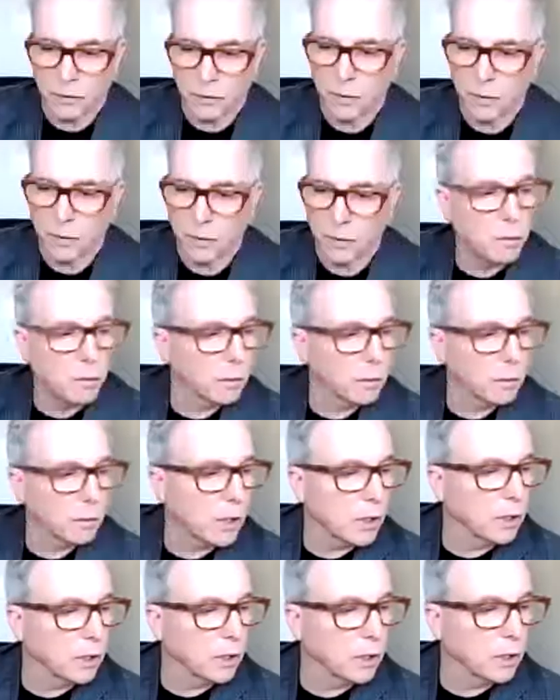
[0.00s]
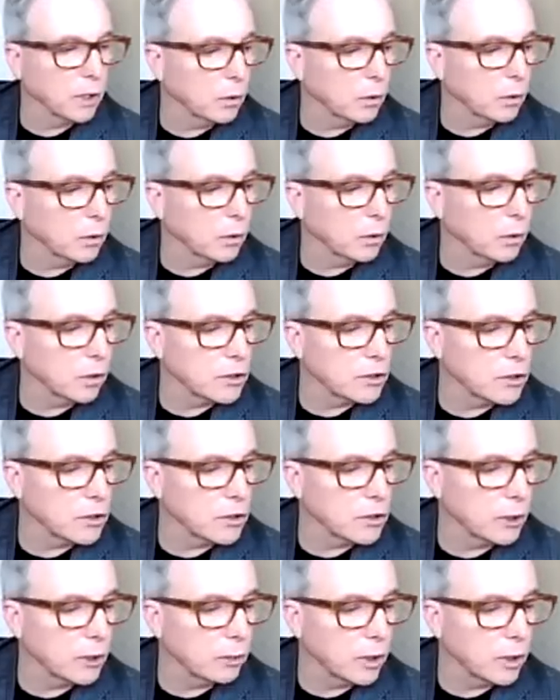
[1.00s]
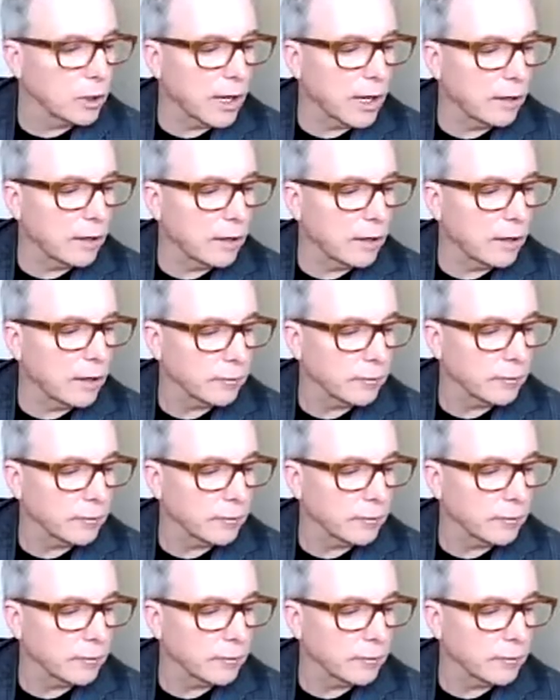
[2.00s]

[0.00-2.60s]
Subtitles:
moment, that looks like the only questions that we have.